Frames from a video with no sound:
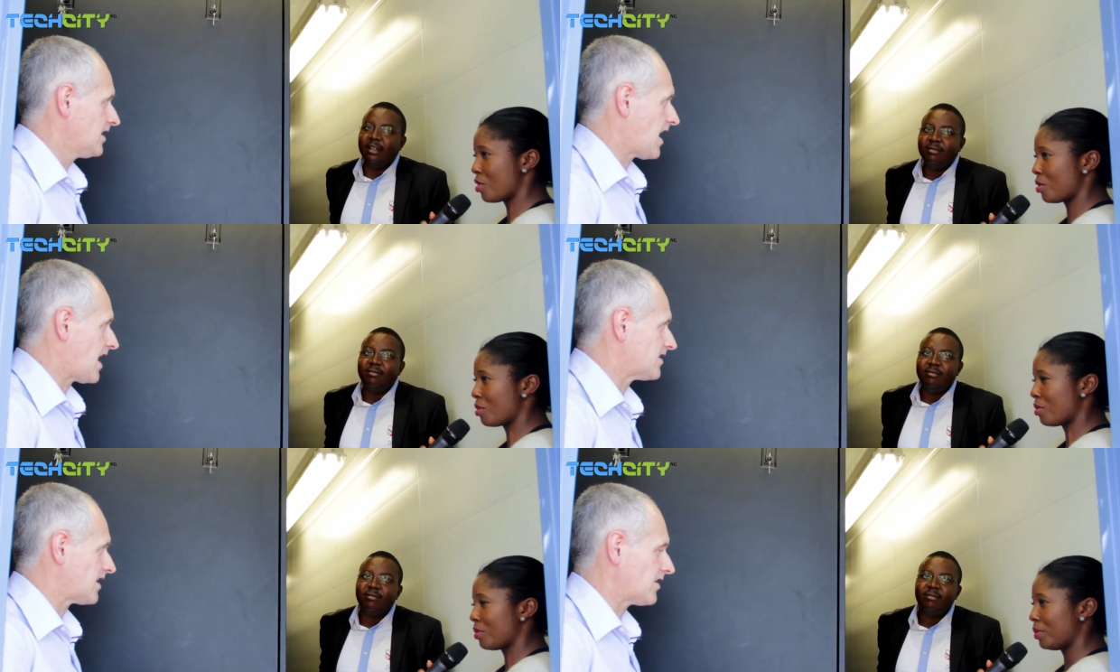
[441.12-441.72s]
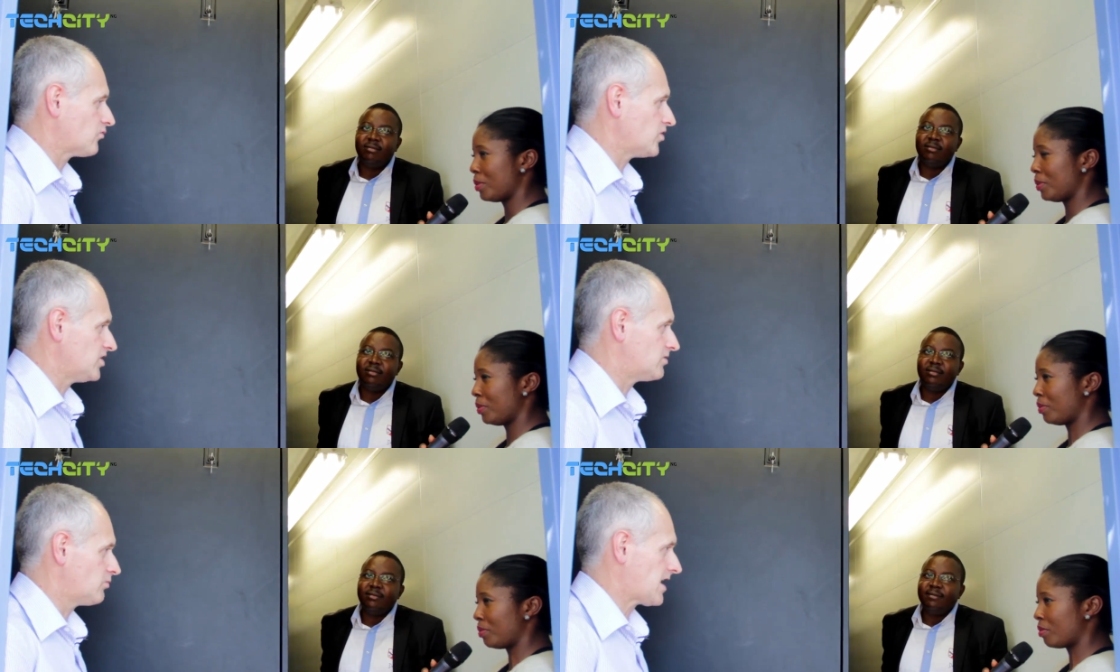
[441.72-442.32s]

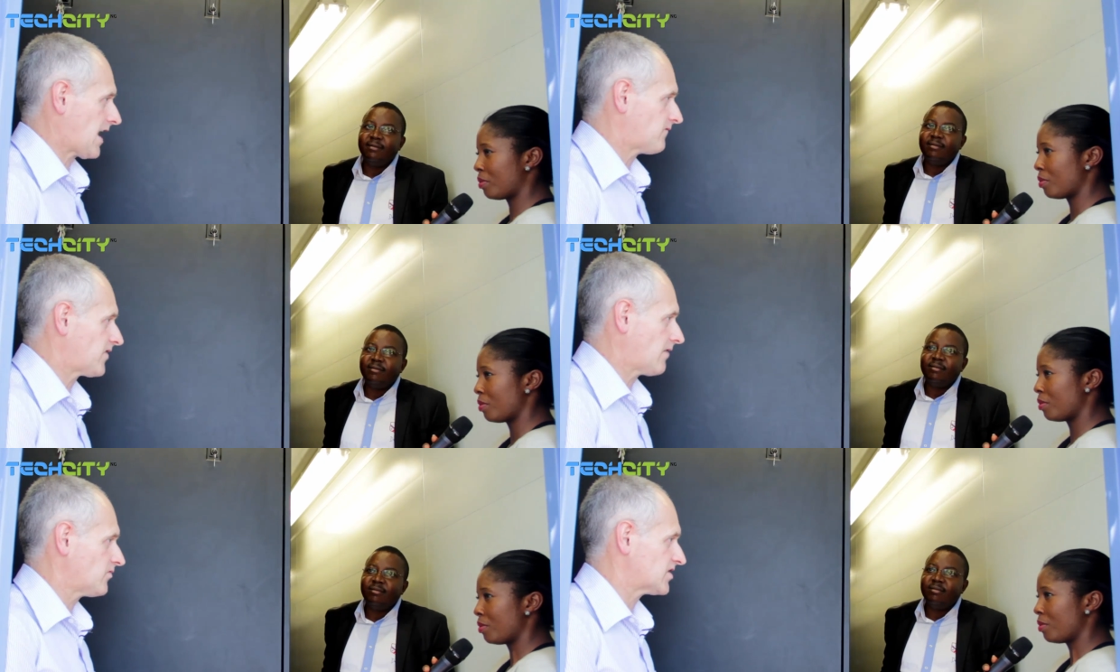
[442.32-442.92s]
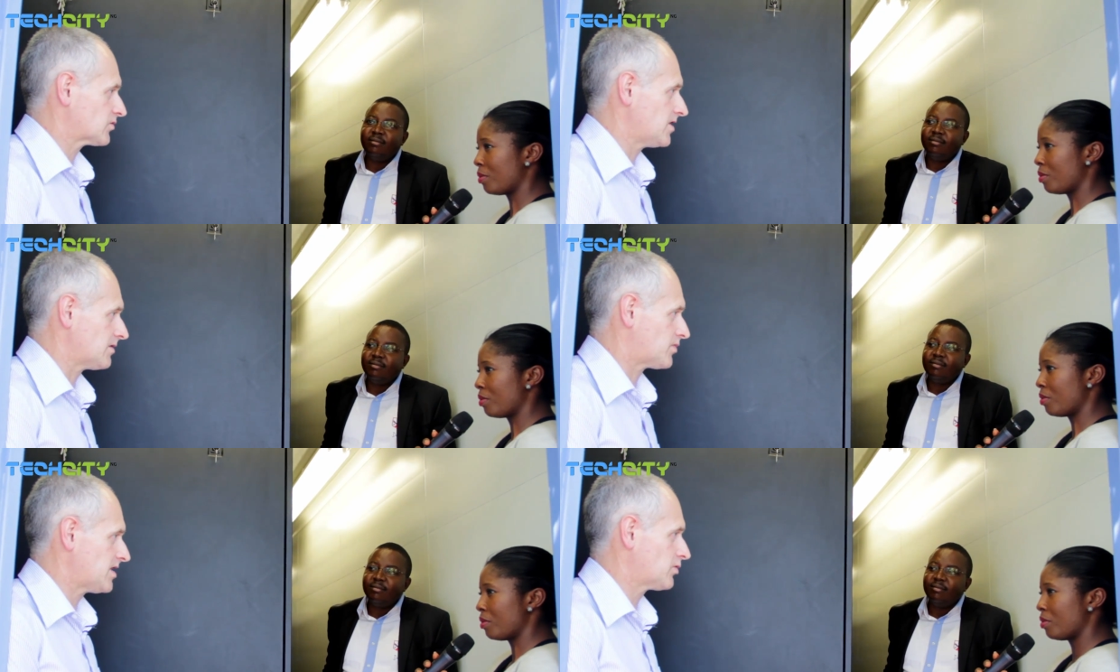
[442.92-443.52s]
Speaker 1: And we have found this
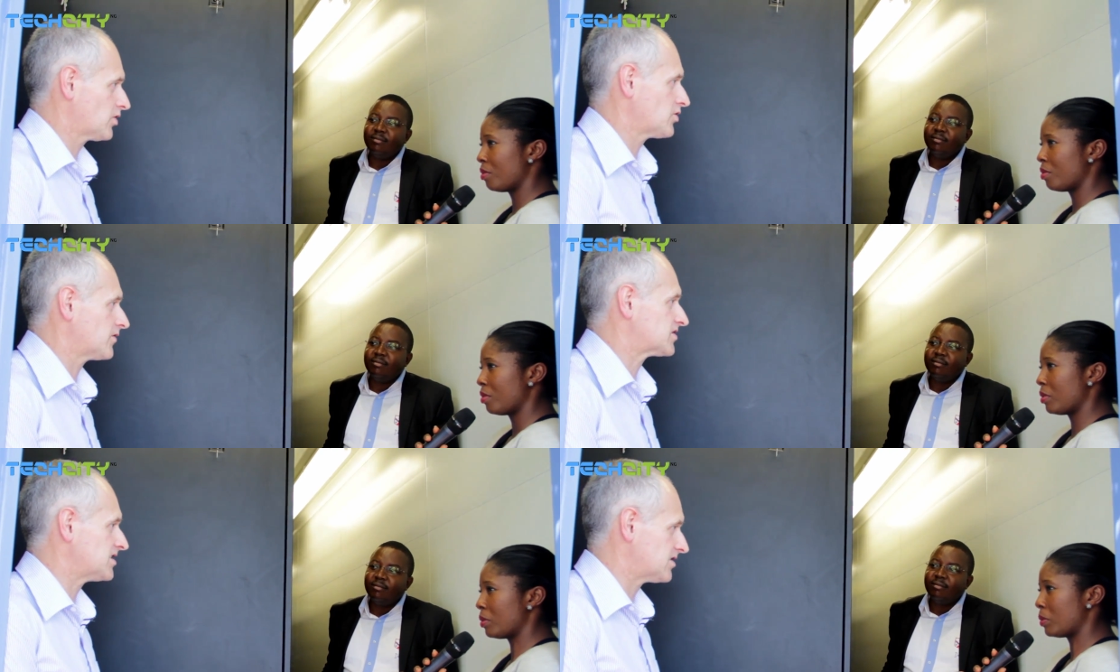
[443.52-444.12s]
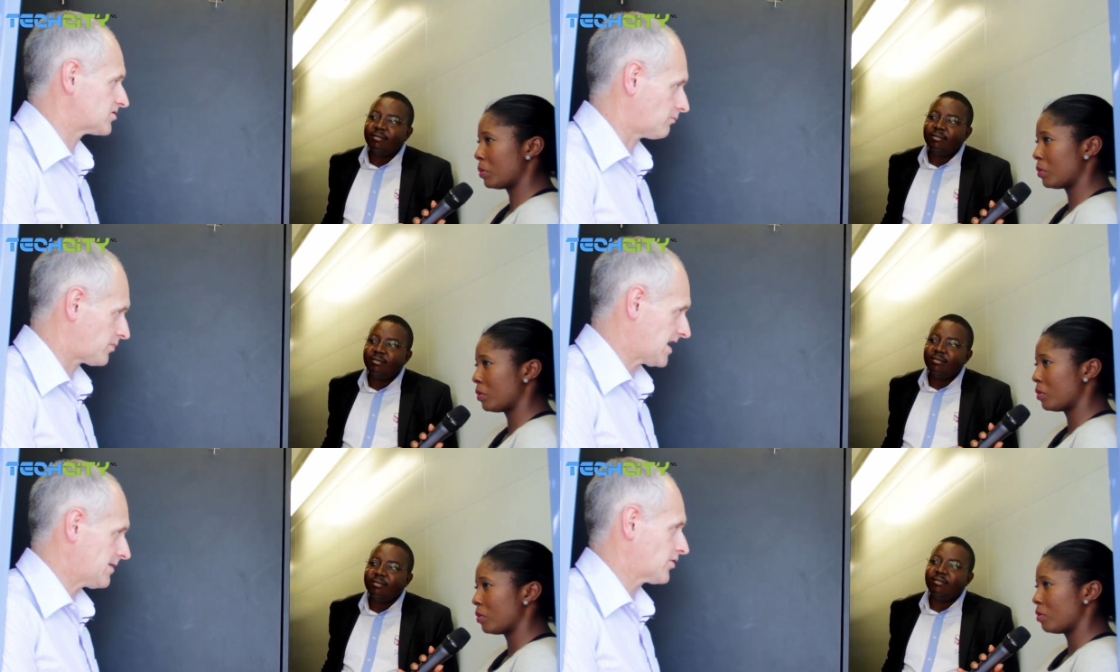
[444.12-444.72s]
week people who have seen it on
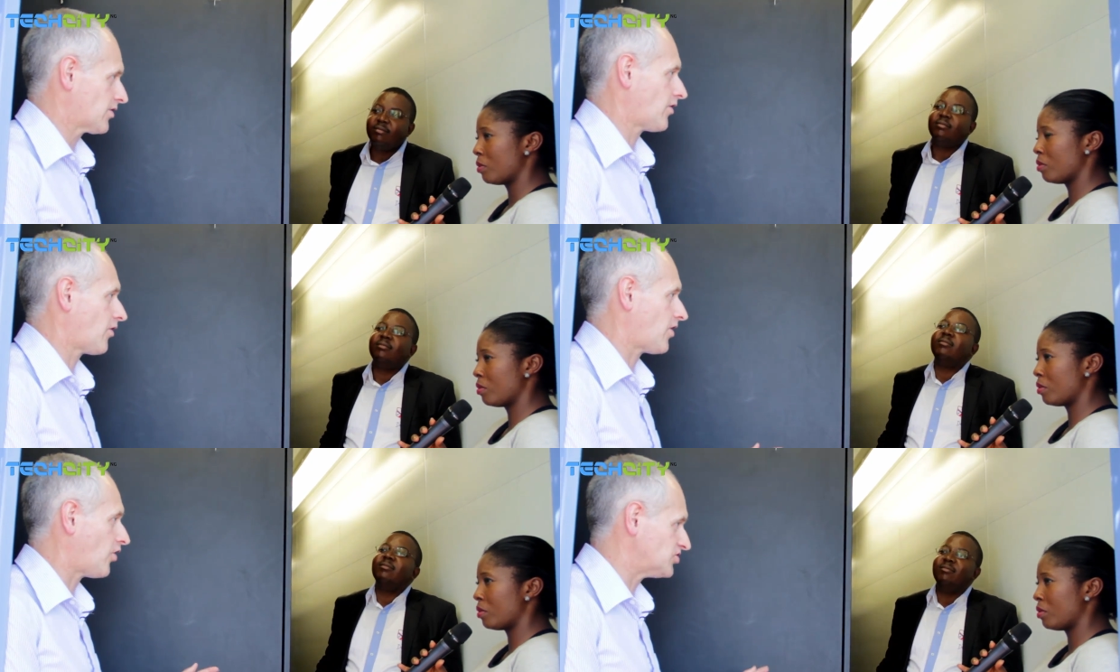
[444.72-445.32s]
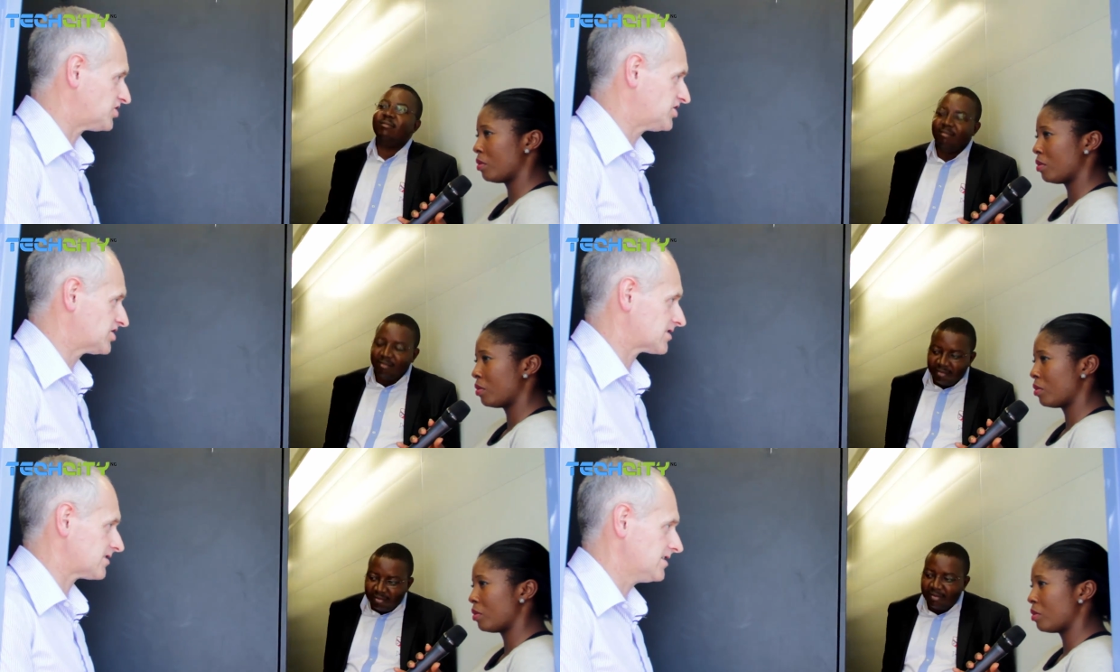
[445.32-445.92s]
paper or
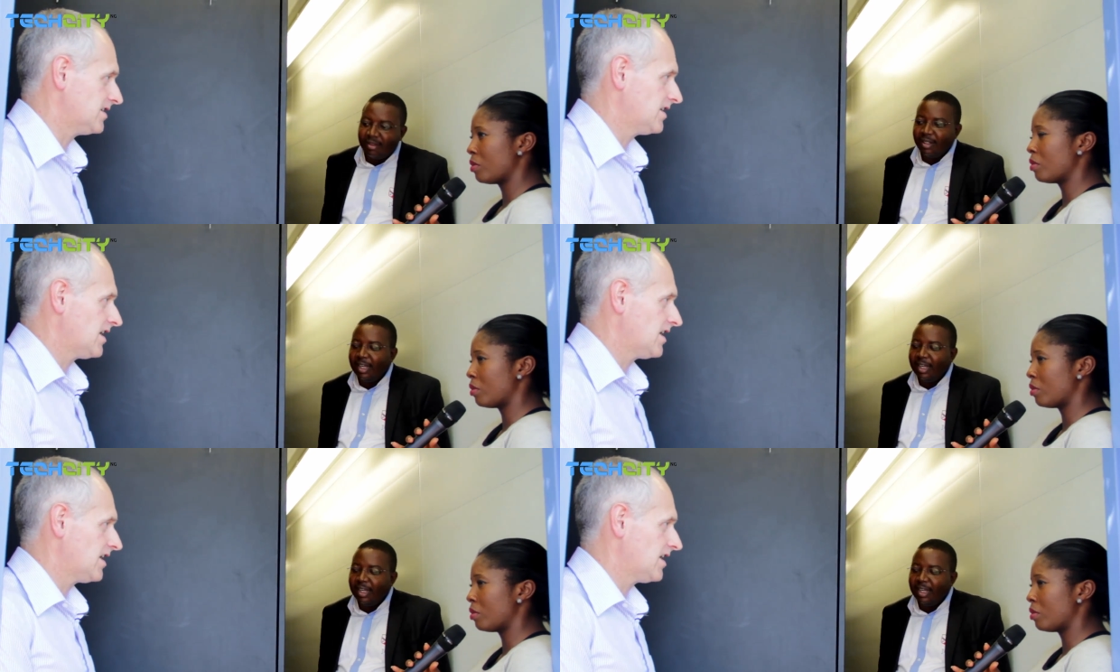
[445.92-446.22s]
digitally